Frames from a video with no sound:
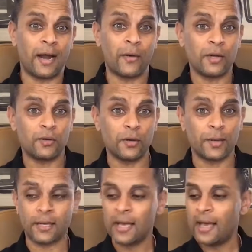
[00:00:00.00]
How are you
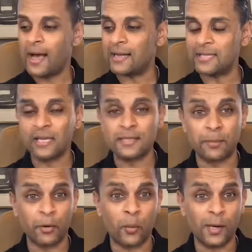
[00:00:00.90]
doing? Asking
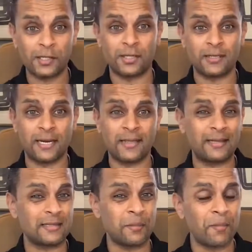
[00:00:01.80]
simple questions. And I
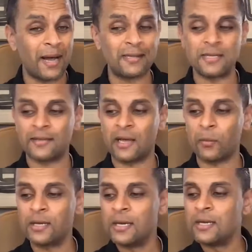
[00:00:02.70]
think that's a mindset that
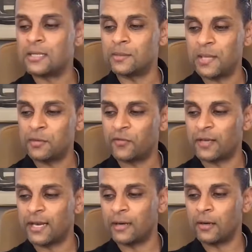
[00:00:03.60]
we sometimes
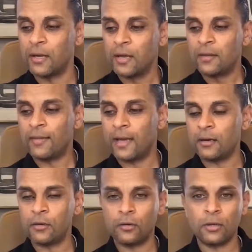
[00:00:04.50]
forget,
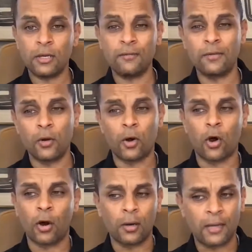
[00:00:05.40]
that even though
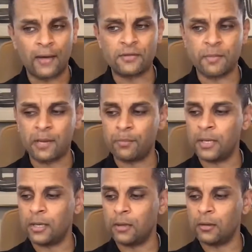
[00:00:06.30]
our lives might
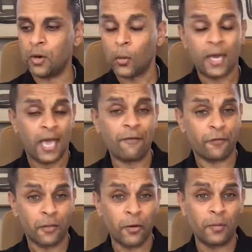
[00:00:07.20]
be okay for
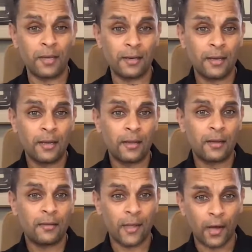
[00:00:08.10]
the moment,
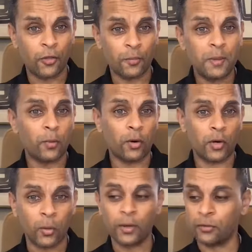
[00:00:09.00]
that other people are
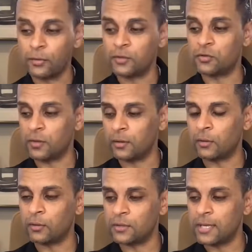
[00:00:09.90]
going through these
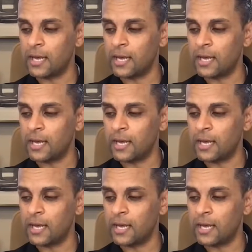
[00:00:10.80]
struggles.